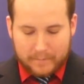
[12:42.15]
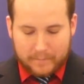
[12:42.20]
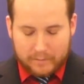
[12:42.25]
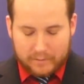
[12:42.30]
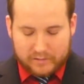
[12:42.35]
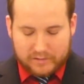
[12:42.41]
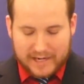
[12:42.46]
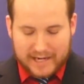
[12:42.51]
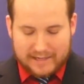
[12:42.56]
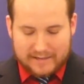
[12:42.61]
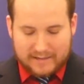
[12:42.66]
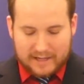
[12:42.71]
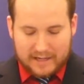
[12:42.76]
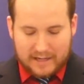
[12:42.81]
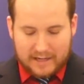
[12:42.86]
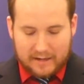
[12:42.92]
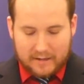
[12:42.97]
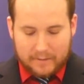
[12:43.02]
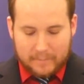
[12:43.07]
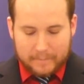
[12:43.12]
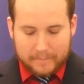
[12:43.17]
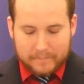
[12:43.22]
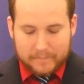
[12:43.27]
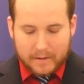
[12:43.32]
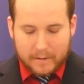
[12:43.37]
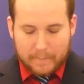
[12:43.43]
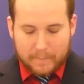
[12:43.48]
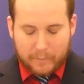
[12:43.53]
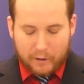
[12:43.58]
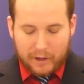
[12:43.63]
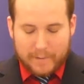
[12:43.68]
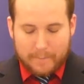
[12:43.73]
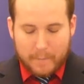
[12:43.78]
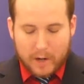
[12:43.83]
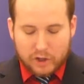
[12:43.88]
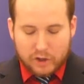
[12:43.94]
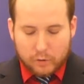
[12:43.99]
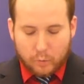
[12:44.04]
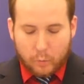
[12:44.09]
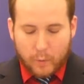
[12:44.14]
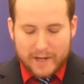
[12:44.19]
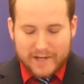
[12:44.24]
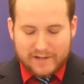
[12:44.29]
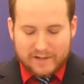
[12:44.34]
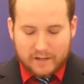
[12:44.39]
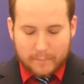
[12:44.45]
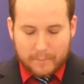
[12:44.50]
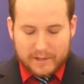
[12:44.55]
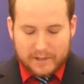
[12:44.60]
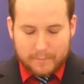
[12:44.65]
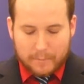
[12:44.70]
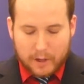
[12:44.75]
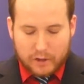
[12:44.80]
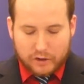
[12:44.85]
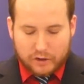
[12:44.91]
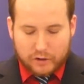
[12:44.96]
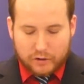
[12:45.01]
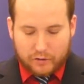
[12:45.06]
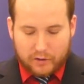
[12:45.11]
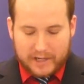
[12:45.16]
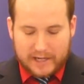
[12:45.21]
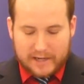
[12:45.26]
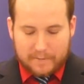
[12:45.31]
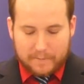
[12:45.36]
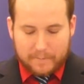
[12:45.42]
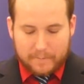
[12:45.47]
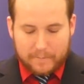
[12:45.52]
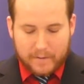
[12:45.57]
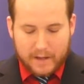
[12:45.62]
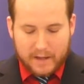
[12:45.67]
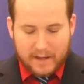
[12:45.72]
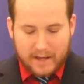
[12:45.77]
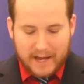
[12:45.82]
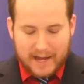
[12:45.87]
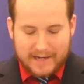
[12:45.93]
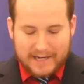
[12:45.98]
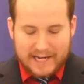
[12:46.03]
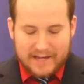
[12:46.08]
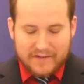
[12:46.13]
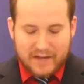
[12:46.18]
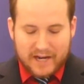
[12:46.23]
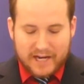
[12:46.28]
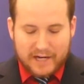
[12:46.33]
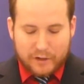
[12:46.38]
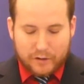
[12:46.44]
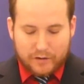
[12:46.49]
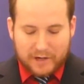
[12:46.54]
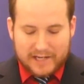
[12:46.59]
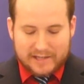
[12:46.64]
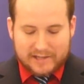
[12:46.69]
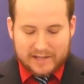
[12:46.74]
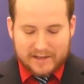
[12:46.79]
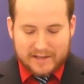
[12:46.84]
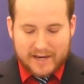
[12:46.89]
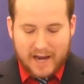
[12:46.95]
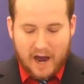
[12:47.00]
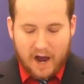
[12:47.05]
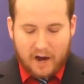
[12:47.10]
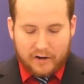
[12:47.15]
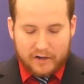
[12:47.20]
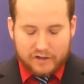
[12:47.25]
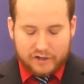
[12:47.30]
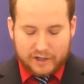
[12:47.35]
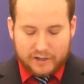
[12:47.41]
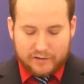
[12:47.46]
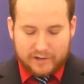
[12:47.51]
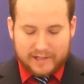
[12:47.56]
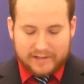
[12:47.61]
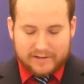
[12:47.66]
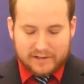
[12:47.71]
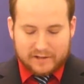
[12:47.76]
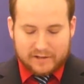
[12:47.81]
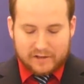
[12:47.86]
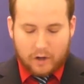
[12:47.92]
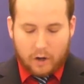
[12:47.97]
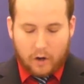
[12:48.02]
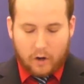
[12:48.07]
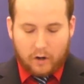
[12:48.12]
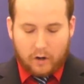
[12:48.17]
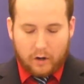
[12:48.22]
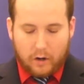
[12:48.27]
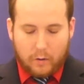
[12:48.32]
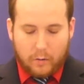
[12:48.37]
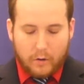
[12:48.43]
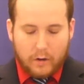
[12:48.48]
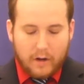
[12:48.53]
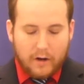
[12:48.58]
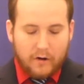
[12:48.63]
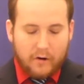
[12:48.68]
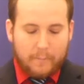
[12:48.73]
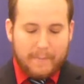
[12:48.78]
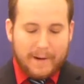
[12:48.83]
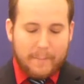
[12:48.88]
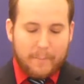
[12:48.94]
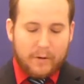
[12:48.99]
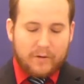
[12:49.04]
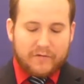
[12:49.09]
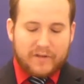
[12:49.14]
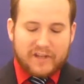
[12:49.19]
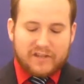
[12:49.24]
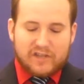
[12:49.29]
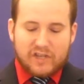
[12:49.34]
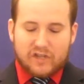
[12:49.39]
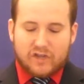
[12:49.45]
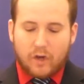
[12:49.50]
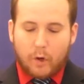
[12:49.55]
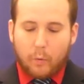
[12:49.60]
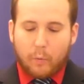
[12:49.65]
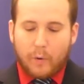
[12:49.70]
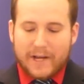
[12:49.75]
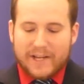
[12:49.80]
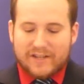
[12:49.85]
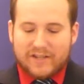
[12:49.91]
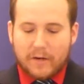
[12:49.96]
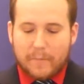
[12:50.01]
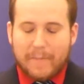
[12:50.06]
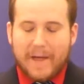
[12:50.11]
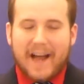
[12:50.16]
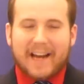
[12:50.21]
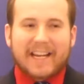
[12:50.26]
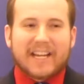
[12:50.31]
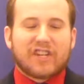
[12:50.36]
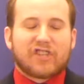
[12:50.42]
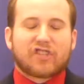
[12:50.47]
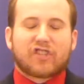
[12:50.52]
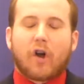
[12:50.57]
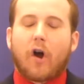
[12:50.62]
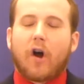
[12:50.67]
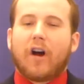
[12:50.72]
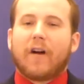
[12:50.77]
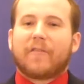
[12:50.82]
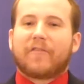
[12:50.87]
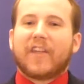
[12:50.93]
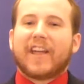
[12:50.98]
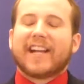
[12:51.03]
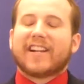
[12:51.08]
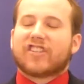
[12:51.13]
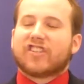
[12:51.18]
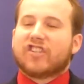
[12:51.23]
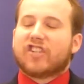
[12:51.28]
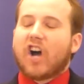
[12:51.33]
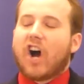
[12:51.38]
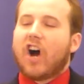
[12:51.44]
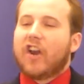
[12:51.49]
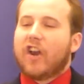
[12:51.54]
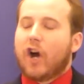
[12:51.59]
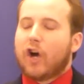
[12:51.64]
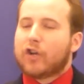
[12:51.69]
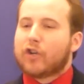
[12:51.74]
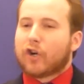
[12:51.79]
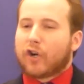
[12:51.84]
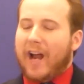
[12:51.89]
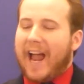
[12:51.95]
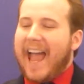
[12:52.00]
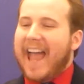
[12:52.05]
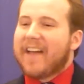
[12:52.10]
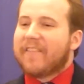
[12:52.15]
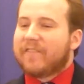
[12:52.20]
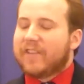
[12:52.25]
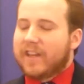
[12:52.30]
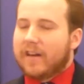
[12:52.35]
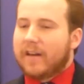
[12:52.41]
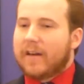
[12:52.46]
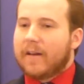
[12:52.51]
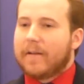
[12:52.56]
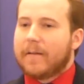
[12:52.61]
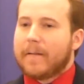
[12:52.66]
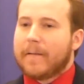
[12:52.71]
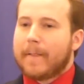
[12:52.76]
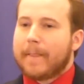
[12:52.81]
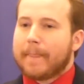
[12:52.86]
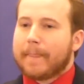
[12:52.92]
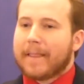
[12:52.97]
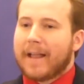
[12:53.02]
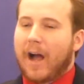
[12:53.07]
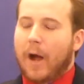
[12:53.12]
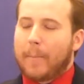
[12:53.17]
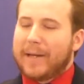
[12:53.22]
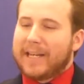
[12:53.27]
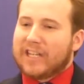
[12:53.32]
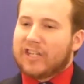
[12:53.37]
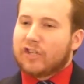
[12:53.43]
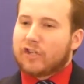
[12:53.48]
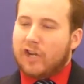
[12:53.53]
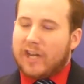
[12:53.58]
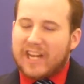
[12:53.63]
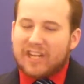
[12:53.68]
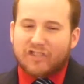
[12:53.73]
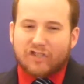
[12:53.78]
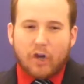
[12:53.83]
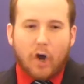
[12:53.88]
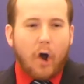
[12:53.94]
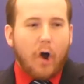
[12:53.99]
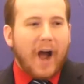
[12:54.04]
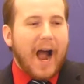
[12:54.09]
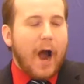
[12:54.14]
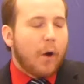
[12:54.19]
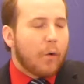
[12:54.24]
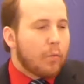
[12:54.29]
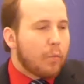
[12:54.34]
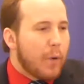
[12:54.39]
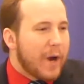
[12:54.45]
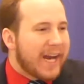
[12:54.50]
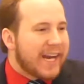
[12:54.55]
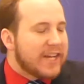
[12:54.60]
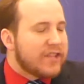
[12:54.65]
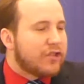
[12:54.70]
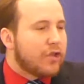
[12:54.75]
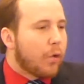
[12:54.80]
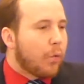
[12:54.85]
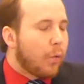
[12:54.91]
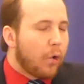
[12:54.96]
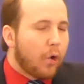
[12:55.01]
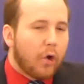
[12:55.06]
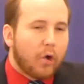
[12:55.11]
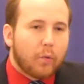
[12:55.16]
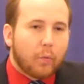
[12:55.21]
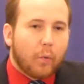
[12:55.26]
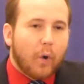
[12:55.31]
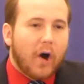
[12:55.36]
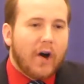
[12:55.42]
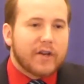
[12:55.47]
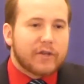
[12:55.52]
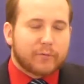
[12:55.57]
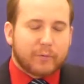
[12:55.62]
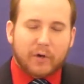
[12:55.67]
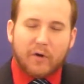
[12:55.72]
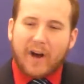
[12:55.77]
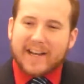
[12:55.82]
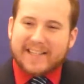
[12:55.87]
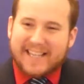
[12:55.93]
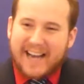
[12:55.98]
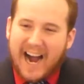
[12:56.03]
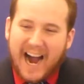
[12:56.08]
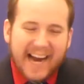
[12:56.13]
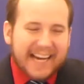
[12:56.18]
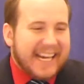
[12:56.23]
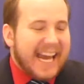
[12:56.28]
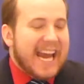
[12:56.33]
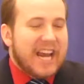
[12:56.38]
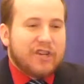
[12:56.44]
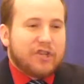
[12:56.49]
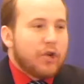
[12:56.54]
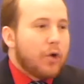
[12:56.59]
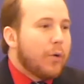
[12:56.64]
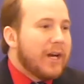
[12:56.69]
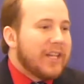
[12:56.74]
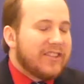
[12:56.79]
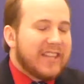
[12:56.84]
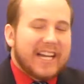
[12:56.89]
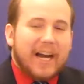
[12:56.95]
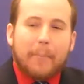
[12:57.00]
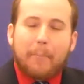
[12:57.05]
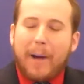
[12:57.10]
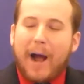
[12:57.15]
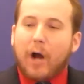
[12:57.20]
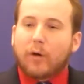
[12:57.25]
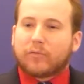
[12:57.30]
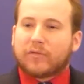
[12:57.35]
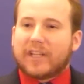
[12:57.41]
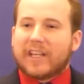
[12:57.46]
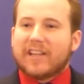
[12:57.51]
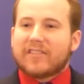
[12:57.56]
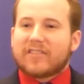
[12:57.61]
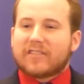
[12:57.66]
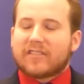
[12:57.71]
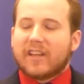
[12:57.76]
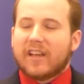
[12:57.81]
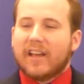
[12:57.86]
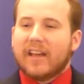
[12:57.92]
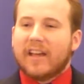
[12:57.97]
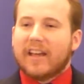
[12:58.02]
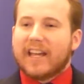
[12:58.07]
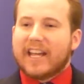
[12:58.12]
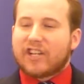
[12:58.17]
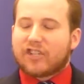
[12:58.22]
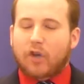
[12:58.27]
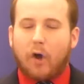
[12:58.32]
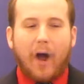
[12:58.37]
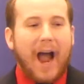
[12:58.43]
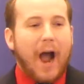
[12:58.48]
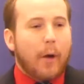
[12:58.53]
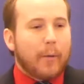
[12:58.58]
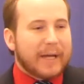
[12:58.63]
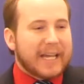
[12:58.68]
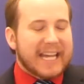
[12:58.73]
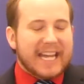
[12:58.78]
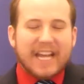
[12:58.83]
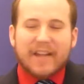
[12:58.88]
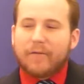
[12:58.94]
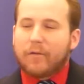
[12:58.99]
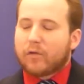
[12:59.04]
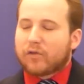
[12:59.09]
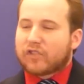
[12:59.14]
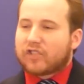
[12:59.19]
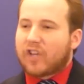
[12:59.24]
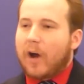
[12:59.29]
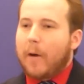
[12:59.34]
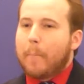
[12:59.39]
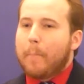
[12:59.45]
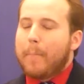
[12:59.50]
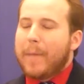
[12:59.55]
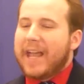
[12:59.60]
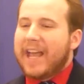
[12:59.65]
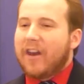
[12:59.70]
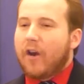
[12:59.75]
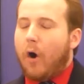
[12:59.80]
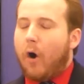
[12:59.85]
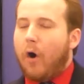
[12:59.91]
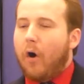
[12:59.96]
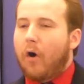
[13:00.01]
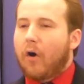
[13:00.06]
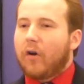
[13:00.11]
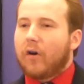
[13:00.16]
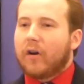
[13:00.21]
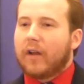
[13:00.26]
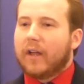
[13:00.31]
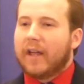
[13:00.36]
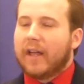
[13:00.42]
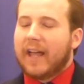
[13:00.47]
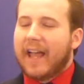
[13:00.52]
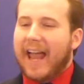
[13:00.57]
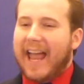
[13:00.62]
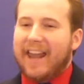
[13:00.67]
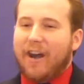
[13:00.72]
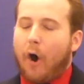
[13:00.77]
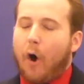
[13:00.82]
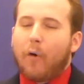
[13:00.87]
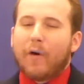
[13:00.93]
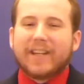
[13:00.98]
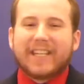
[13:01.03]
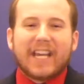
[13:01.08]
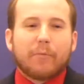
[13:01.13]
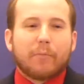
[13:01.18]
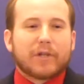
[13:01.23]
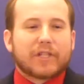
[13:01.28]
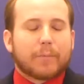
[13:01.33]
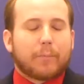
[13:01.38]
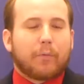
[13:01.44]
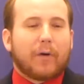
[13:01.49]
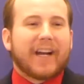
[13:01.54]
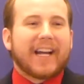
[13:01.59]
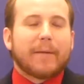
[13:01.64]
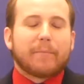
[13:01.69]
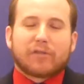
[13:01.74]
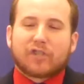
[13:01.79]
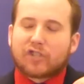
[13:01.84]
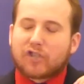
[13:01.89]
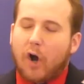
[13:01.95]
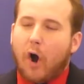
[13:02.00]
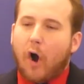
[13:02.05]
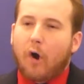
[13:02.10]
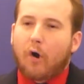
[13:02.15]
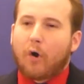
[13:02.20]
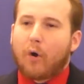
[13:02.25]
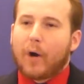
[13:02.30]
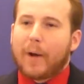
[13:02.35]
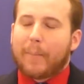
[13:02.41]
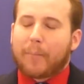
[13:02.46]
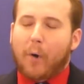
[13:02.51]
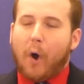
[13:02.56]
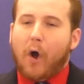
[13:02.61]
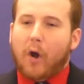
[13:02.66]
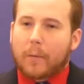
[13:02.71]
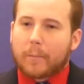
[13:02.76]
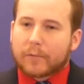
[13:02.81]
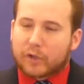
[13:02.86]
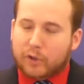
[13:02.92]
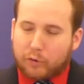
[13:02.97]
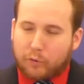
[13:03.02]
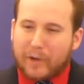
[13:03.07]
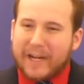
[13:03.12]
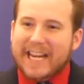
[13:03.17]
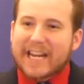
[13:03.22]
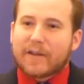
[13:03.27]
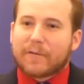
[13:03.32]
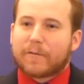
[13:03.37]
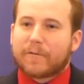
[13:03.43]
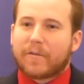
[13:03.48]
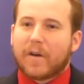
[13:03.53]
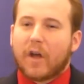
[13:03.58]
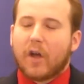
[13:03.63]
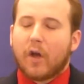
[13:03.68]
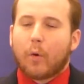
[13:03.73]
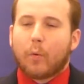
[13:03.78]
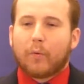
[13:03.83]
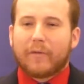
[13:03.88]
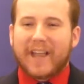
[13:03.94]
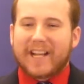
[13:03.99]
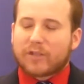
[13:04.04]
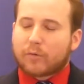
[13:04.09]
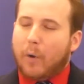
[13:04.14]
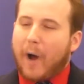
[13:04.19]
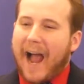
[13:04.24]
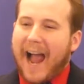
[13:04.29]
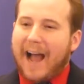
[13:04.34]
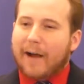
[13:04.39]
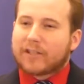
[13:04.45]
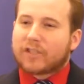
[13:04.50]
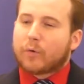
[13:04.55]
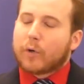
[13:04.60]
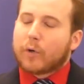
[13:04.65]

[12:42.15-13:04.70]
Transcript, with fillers: Verse 18. For in much wisdom is much grief, and he that increaseth knowledge increases sorrow. Remember, this is the wisdom that he saw of things done under heaven. I mean, he saw how wicked the world was, realized, I can't do anything about this. He saw how evil some men are, and all it did was bring him sorrow. It brought him grief. Well, that's what, that's